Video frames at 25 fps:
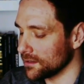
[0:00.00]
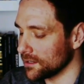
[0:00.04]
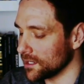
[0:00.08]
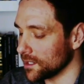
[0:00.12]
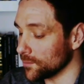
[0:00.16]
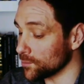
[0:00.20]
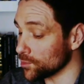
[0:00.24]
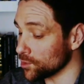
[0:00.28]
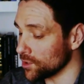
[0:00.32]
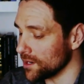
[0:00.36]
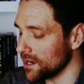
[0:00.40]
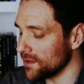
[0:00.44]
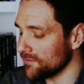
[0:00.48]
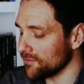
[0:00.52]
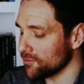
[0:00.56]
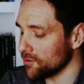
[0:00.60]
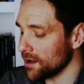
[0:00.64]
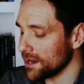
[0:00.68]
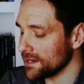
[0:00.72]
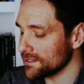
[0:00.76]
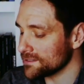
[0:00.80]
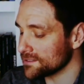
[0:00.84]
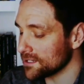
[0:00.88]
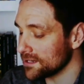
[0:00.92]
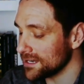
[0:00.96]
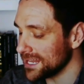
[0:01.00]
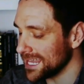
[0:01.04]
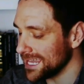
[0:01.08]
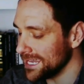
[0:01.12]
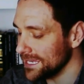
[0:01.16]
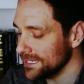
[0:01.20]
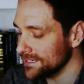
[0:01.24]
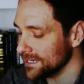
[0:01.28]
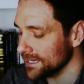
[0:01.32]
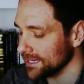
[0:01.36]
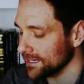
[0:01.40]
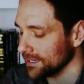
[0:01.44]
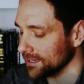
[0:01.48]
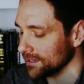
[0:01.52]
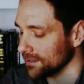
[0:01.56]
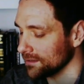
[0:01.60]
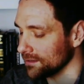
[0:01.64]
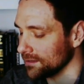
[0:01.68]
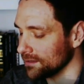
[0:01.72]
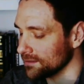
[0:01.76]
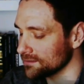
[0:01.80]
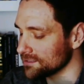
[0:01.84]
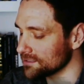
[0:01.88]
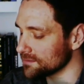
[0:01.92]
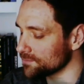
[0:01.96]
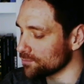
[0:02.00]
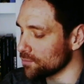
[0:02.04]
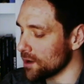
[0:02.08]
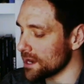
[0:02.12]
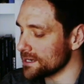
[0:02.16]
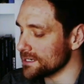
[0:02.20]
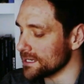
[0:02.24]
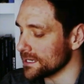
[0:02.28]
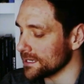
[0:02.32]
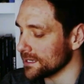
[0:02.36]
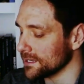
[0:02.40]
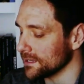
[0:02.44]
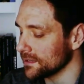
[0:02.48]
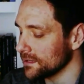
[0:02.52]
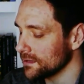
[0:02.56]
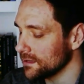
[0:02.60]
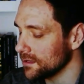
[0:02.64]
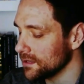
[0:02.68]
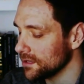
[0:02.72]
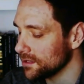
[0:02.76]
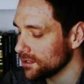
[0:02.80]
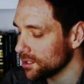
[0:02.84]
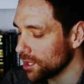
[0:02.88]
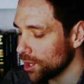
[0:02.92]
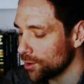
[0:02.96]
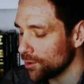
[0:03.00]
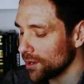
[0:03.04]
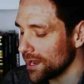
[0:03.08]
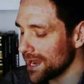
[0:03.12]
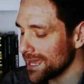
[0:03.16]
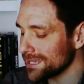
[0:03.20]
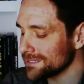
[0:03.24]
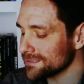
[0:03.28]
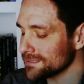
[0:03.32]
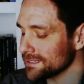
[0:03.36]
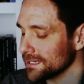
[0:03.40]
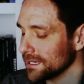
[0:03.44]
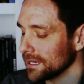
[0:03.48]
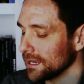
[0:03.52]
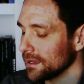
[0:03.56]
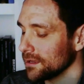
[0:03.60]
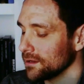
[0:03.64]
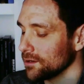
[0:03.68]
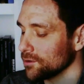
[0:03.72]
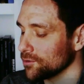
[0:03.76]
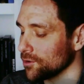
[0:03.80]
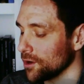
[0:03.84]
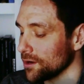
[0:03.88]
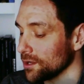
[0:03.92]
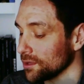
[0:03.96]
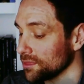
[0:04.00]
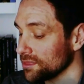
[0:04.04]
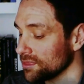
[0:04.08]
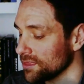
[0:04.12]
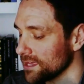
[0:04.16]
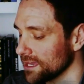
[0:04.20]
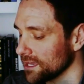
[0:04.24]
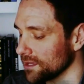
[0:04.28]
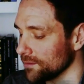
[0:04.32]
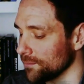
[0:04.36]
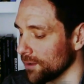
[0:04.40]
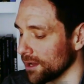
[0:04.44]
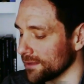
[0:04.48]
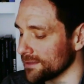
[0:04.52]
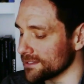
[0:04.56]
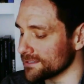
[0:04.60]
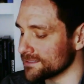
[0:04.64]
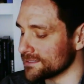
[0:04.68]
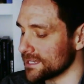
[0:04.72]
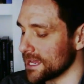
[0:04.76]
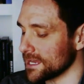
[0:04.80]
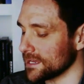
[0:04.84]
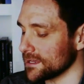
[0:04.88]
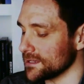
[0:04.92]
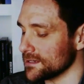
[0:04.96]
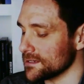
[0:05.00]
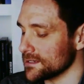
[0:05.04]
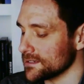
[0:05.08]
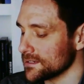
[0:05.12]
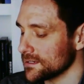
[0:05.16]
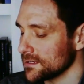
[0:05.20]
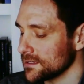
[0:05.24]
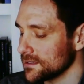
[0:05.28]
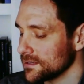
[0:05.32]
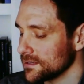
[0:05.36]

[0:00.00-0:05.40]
It proliferates unheeding, spreading, coalescing, growing thicker by the second.